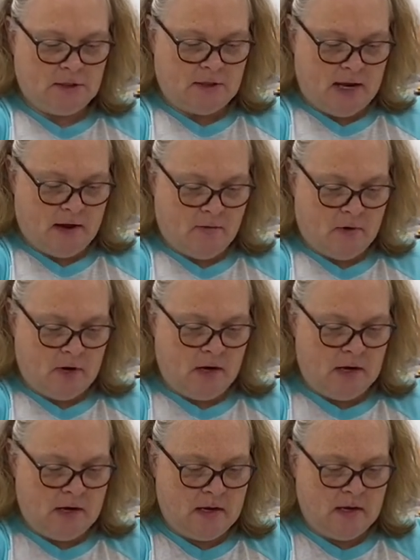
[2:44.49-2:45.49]
that
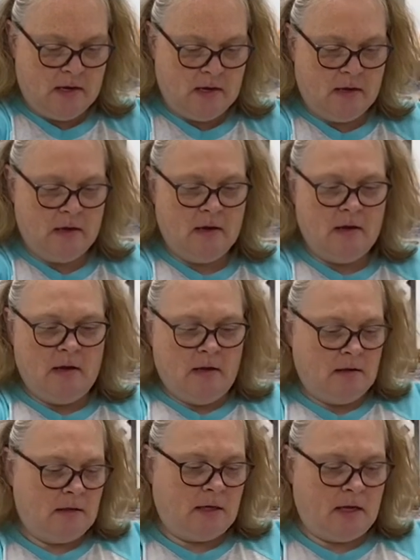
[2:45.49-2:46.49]
one
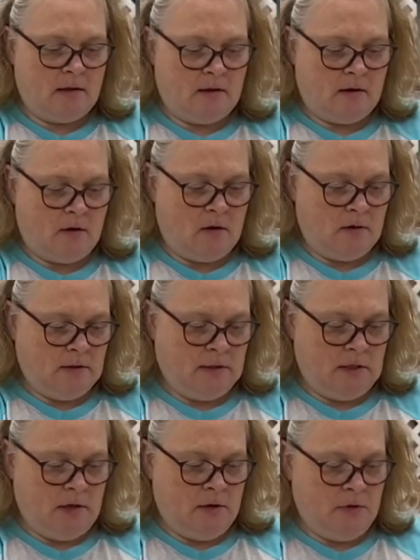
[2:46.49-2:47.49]
together
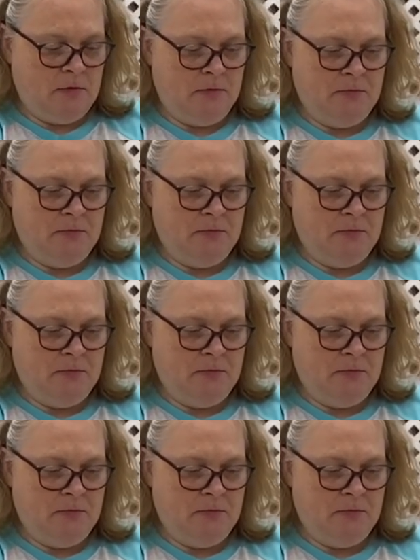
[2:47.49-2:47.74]
also.